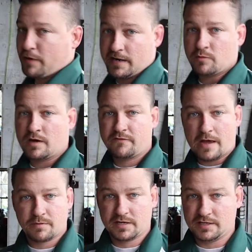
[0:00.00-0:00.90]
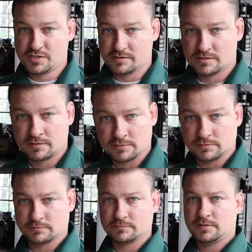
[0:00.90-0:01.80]
Brandywine Fabrications, little
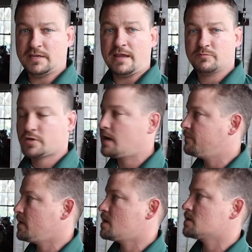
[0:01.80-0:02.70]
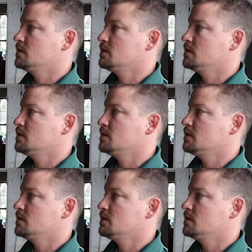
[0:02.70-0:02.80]
name drop there.